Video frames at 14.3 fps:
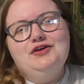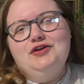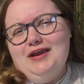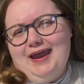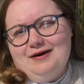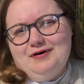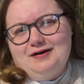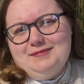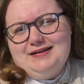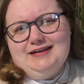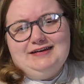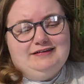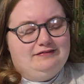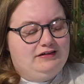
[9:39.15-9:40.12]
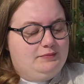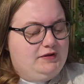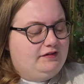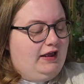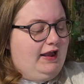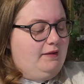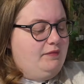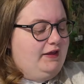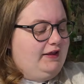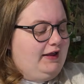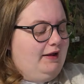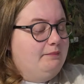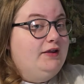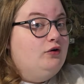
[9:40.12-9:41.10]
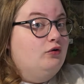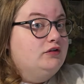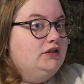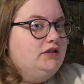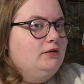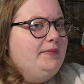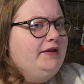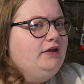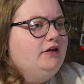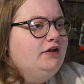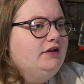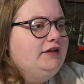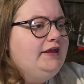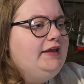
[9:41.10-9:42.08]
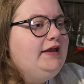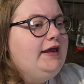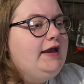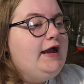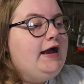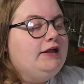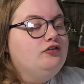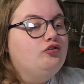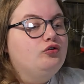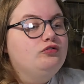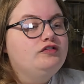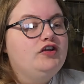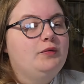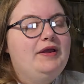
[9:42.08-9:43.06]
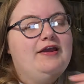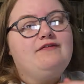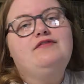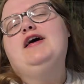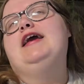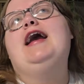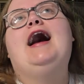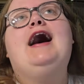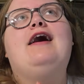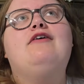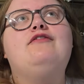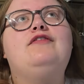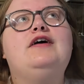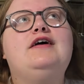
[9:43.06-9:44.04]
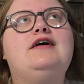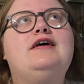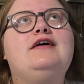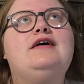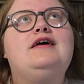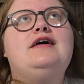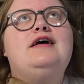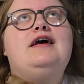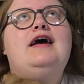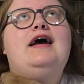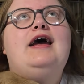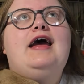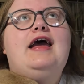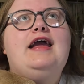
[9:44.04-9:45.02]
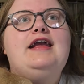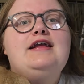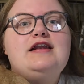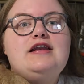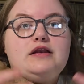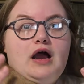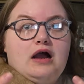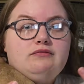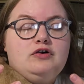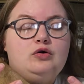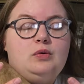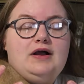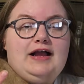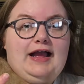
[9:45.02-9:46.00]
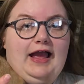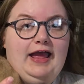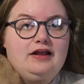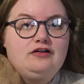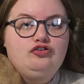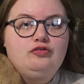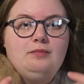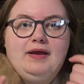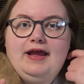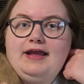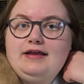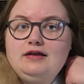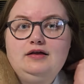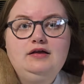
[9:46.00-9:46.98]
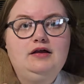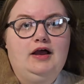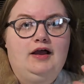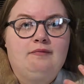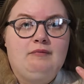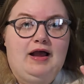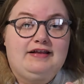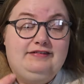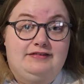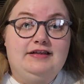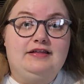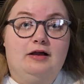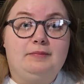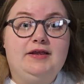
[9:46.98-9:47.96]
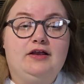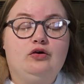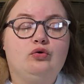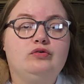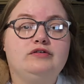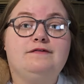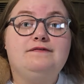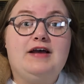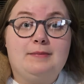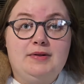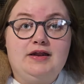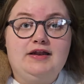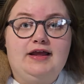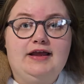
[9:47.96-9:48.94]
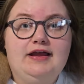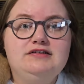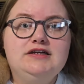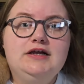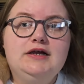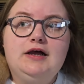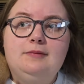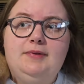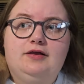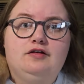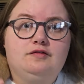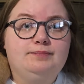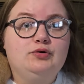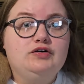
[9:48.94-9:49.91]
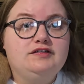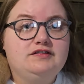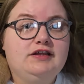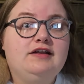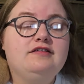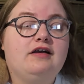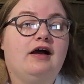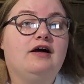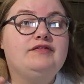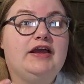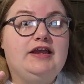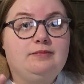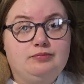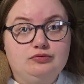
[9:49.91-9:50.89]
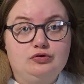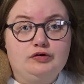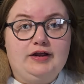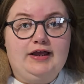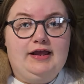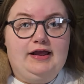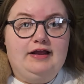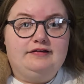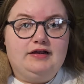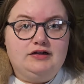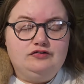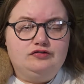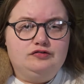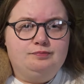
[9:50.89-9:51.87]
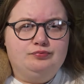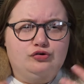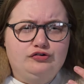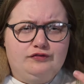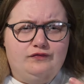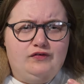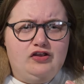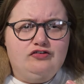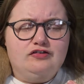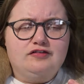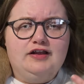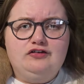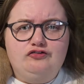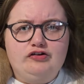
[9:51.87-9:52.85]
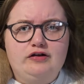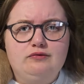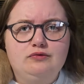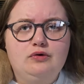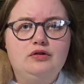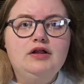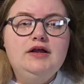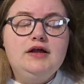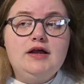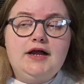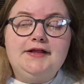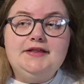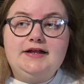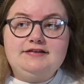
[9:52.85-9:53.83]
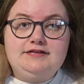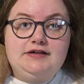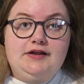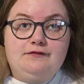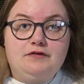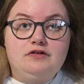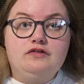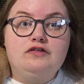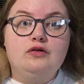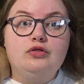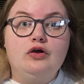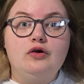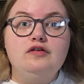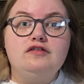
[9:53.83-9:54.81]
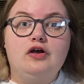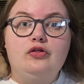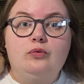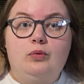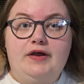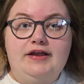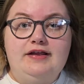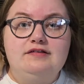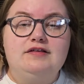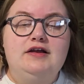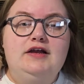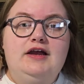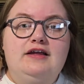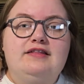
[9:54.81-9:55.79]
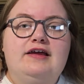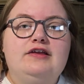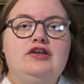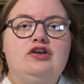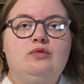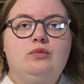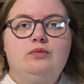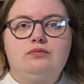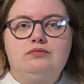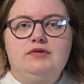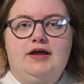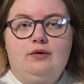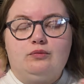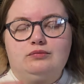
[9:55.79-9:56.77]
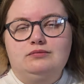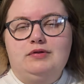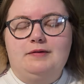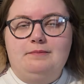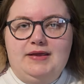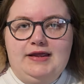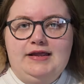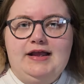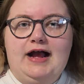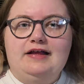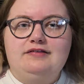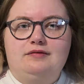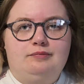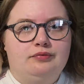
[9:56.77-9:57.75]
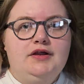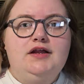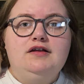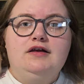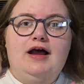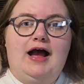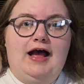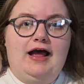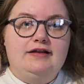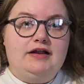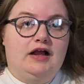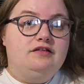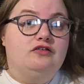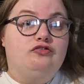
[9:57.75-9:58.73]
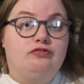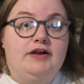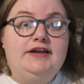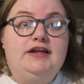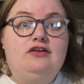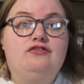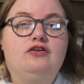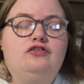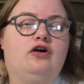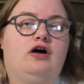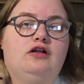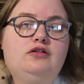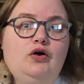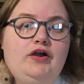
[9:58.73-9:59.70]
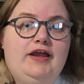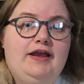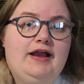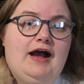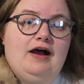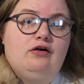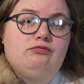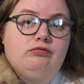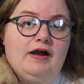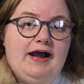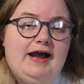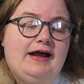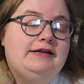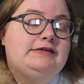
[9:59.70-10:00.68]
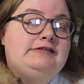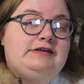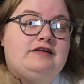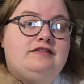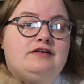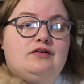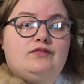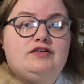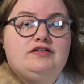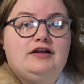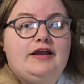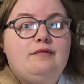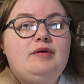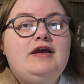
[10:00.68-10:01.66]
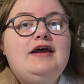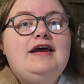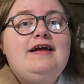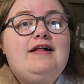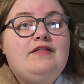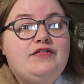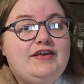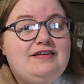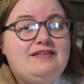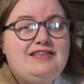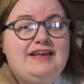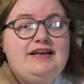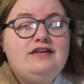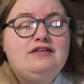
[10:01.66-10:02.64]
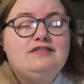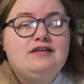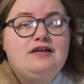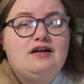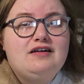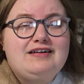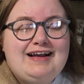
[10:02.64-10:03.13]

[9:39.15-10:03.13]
you don't get what I mean, like slimmer type, they can be called a little bit girly. And also if they have a narrower head, you may see that being called a feminine head, because bucks tend to have a broader head and just broader features in general, and that's the difference. So those are the ways that you that me as a breeder and as a trainee judge are looking at a rat and assessing for type. These things